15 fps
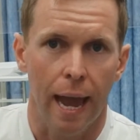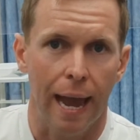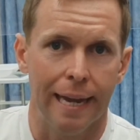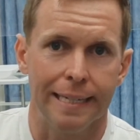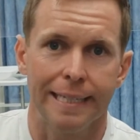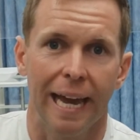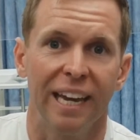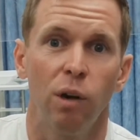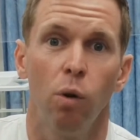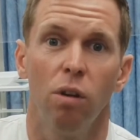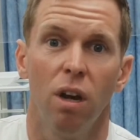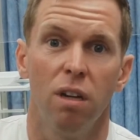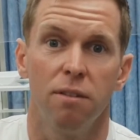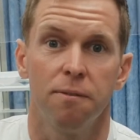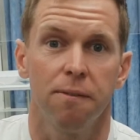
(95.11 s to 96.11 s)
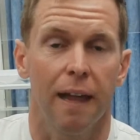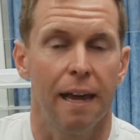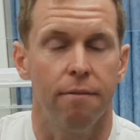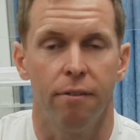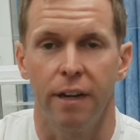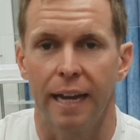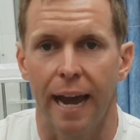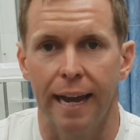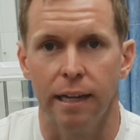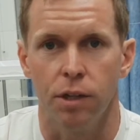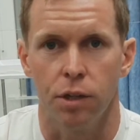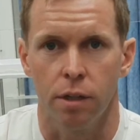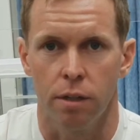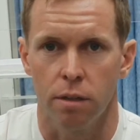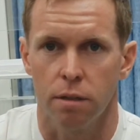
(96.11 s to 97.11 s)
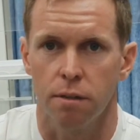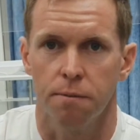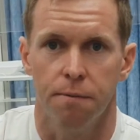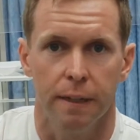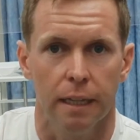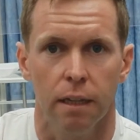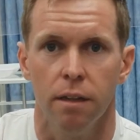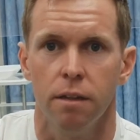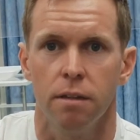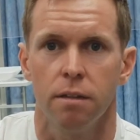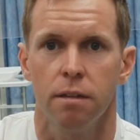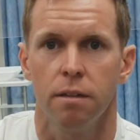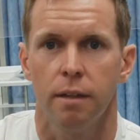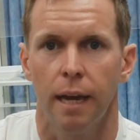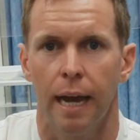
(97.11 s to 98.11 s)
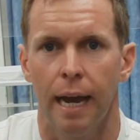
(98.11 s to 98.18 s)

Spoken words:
and take all those flavouring agents, fillers,